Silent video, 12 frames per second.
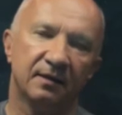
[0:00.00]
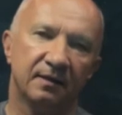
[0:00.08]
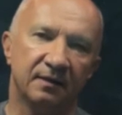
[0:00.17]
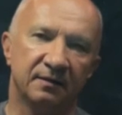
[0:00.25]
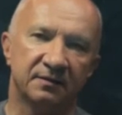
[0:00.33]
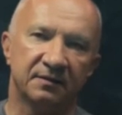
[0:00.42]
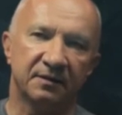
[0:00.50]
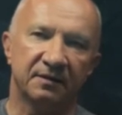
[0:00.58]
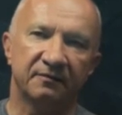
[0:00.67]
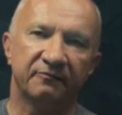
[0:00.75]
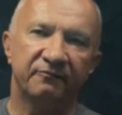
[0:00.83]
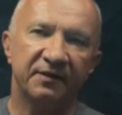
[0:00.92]
is
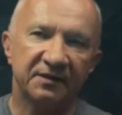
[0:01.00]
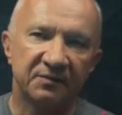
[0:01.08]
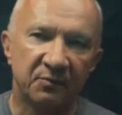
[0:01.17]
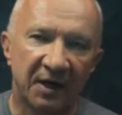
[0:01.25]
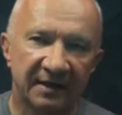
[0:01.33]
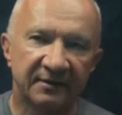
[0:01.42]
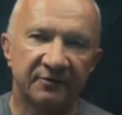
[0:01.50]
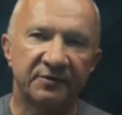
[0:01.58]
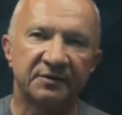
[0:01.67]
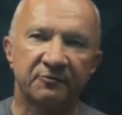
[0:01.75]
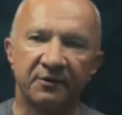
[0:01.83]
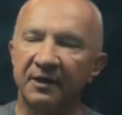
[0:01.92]
a fixed binary
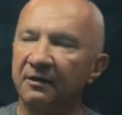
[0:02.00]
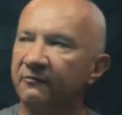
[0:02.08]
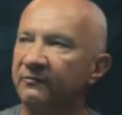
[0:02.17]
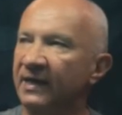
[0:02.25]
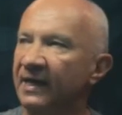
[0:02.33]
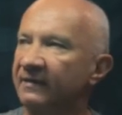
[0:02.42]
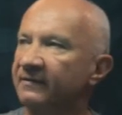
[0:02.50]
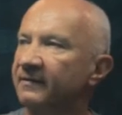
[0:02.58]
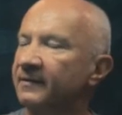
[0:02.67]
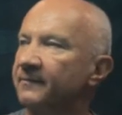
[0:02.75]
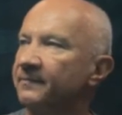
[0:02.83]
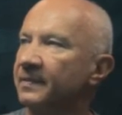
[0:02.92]
string of length
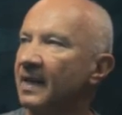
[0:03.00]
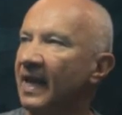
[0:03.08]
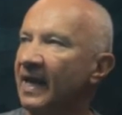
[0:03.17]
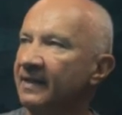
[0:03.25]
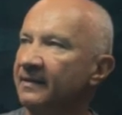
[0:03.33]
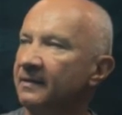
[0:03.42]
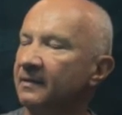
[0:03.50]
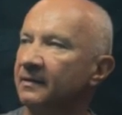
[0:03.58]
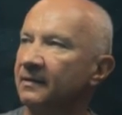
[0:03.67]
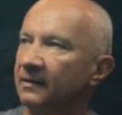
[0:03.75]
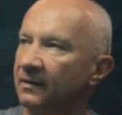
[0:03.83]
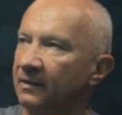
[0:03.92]
n,
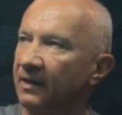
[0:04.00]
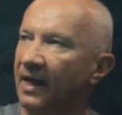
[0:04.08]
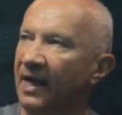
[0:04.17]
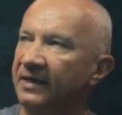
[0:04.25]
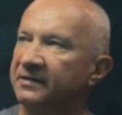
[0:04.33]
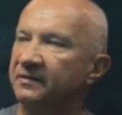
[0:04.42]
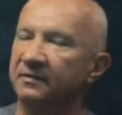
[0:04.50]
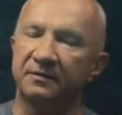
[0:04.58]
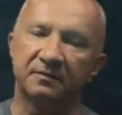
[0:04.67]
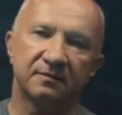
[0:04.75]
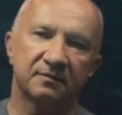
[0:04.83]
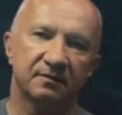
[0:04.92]
x
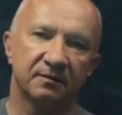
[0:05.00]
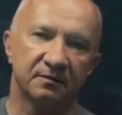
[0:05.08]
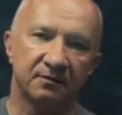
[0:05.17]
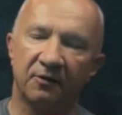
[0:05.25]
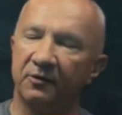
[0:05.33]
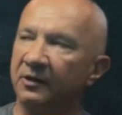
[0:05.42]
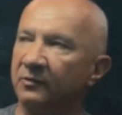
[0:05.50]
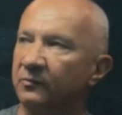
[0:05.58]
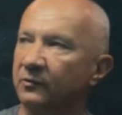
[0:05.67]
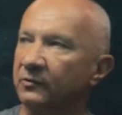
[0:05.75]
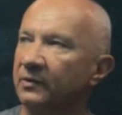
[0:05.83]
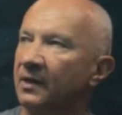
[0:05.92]
is your
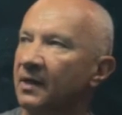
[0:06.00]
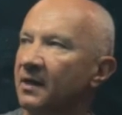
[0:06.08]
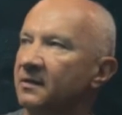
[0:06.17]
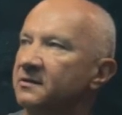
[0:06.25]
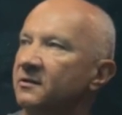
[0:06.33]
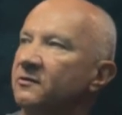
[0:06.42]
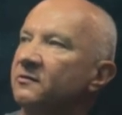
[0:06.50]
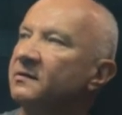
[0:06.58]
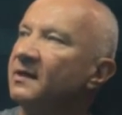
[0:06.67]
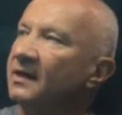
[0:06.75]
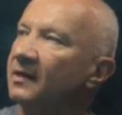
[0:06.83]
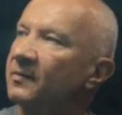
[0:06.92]
input. So you
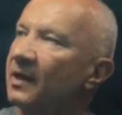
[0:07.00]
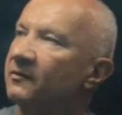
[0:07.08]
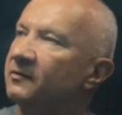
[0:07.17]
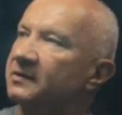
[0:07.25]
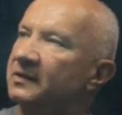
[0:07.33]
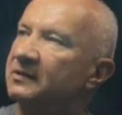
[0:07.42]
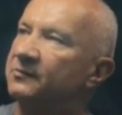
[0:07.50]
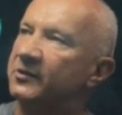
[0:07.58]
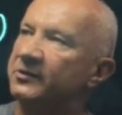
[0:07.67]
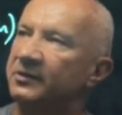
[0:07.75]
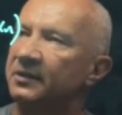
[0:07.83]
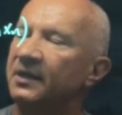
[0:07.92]
think about this
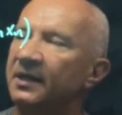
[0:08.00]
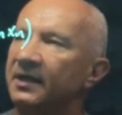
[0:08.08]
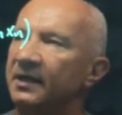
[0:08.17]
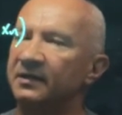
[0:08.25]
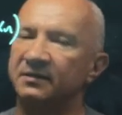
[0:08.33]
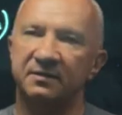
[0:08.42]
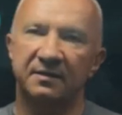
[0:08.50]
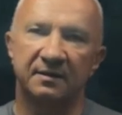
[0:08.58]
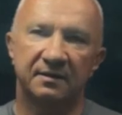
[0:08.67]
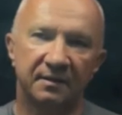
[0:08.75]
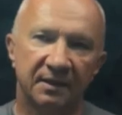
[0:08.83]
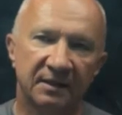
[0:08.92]
expression here as
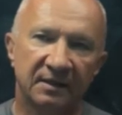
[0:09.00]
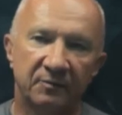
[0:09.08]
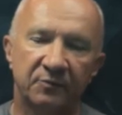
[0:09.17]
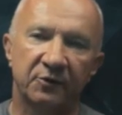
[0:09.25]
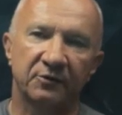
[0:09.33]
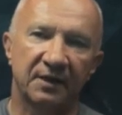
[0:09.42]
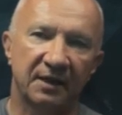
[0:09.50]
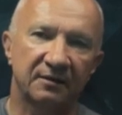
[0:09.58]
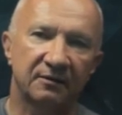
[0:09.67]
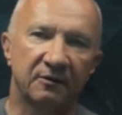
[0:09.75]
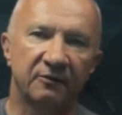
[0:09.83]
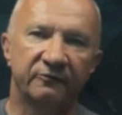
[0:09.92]
an inner product
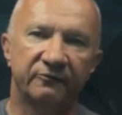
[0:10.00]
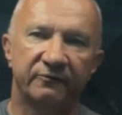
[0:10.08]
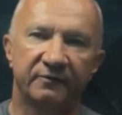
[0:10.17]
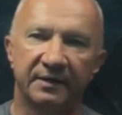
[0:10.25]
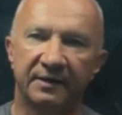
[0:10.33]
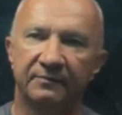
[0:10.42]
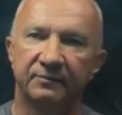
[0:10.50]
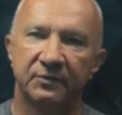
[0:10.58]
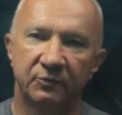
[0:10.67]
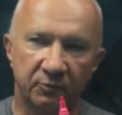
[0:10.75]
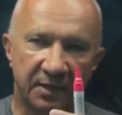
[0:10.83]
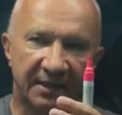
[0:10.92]
of
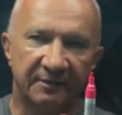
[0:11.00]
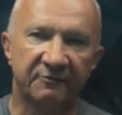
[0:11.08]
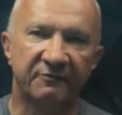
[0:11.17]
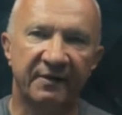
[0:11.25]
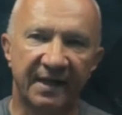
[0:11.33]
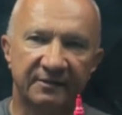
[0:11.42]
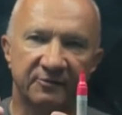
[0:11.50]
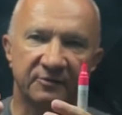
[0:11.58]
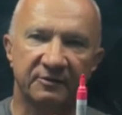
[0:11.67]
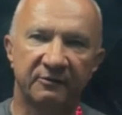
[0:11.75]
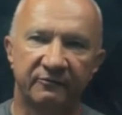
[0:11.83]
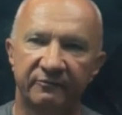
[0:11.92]
two binary vectors
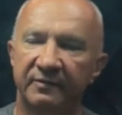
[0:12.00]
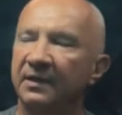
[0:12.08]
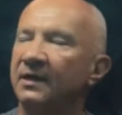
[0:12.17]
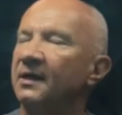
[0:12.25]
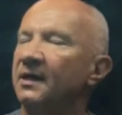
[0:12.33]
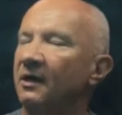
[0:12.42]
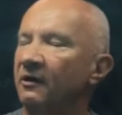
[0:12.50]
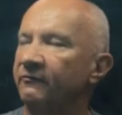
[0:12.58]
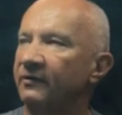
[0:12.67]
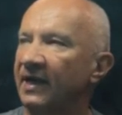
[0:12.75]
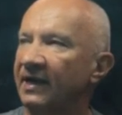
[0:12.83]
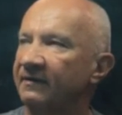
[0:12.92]
of
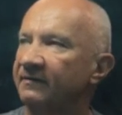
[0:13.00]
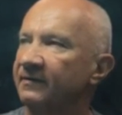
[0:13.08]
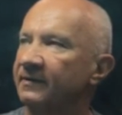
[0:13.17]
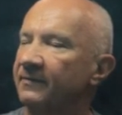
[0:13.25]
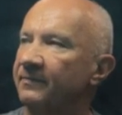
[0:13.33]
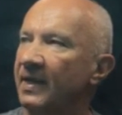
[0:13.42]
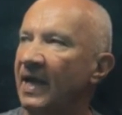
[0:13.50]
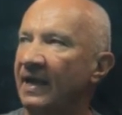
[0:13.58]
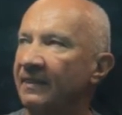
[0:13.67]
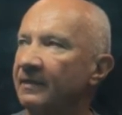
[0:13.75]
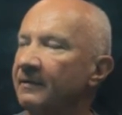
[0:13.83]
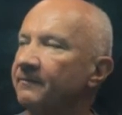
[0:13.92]
length
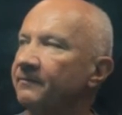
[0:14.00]
n.